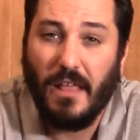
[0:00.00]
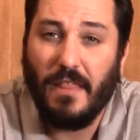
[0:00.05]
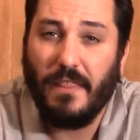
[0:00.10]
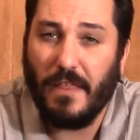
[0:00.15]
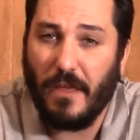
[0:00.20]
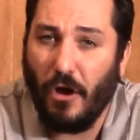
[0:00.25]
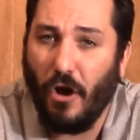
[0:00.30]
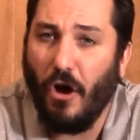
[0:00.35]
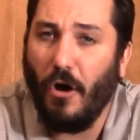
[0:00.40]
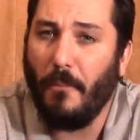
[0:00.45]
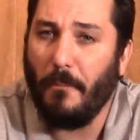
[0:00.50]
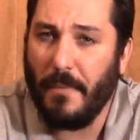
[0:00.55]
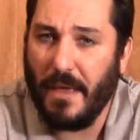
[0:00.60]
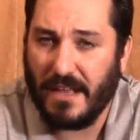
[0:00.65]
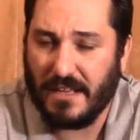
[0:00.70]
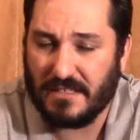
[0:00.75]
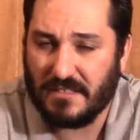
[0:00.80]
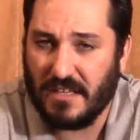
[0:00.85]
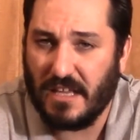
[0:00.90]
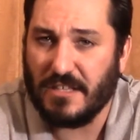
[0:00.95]
They all
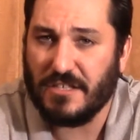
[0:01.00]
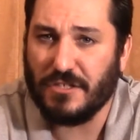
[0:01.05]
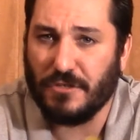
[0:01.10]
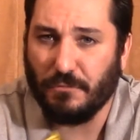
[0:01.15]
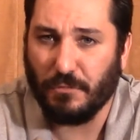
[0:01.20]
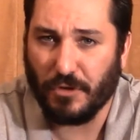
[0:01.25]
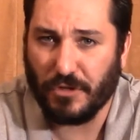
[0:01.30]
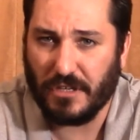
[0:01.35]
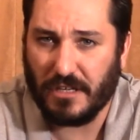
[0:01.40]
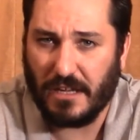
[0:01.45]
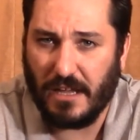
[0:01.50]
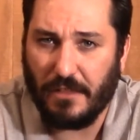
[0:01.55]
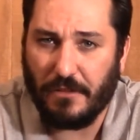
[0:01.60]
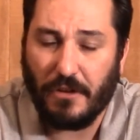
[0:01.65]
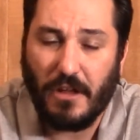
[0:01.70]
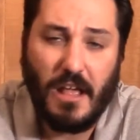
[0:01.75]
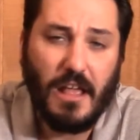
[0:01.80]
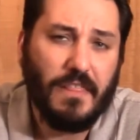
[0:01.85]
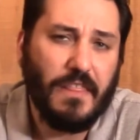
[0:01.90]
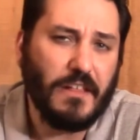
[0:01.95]
make sense and work together.
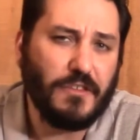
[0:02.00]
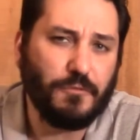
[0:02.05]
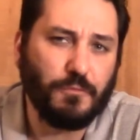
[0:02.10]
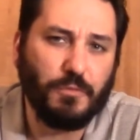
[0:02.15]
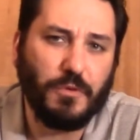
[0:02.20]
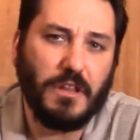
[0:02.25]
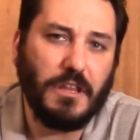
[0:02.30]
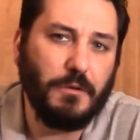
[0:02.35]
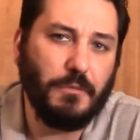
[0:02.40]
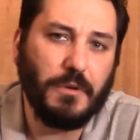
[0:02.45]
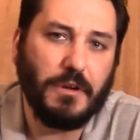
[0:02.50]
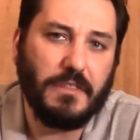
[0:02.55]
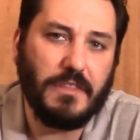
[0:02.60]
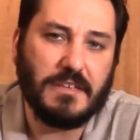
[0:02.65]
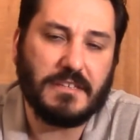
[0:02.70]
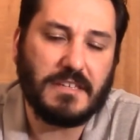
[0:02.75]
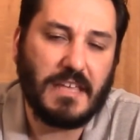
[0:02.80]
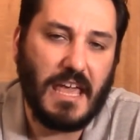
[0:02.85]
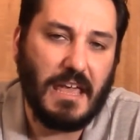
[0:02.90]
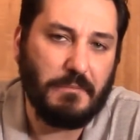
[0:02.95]
That's really where
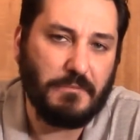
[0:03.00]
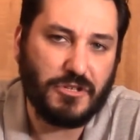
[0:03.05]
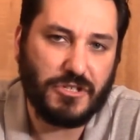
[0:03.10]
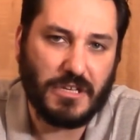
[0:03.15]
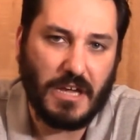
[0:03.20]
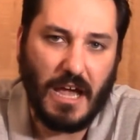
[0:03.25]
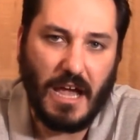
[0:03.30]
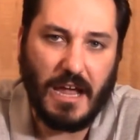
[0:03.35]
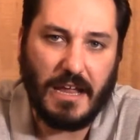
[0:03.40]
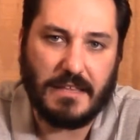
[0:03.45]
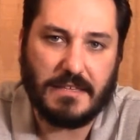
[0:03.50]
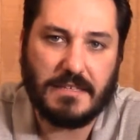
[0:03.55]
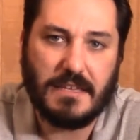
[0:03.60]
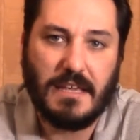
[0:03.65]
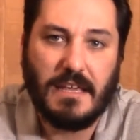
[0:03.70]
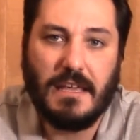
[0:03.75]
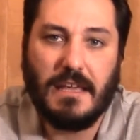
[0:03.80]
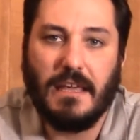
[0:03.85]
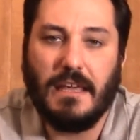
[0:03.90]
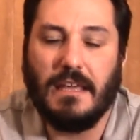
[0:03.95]
this game shines,
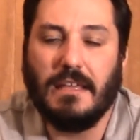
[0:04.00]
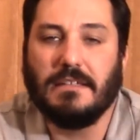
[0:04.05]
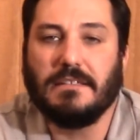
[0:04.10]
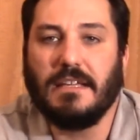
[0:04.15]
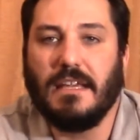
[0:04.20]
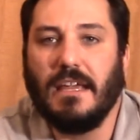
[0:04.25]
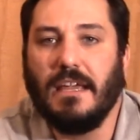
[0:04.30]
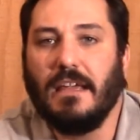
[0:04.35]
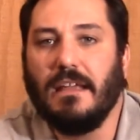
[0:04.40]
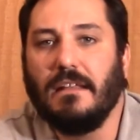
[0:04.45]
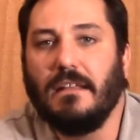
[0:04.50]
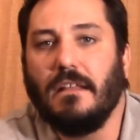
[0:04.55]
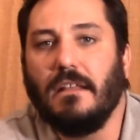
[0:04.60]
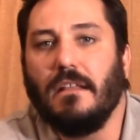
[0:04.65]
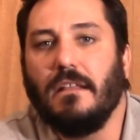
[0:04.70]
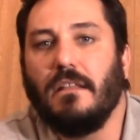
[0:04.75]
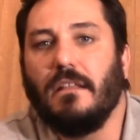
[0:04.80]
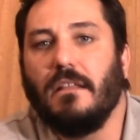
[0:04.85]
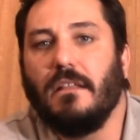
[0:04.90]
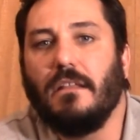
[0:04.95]
is in
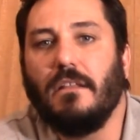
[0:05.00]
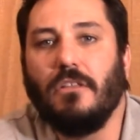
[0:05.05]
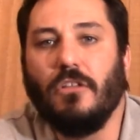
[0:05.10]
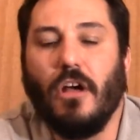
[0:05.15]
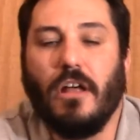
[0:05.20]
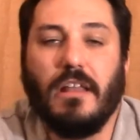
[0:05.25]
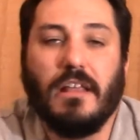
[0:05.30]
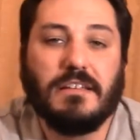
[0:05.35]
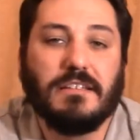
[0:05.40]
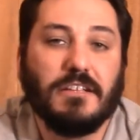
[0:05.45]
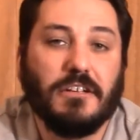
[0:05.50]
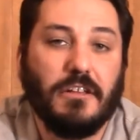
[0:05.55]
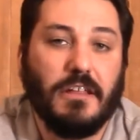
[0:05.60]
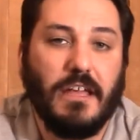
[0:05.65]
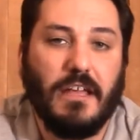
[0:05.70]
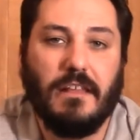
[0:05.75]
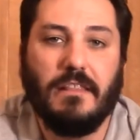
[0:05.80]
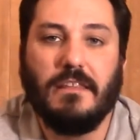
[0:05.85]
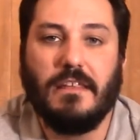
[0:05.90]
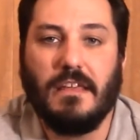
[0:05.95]
not
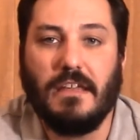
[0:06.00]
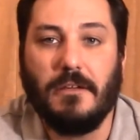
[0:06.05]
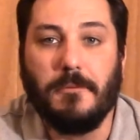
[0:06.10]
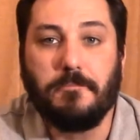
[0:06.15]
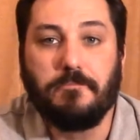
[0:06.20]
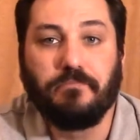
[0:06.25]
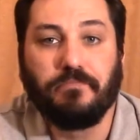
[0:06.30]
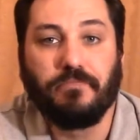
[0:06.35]
necessarily in the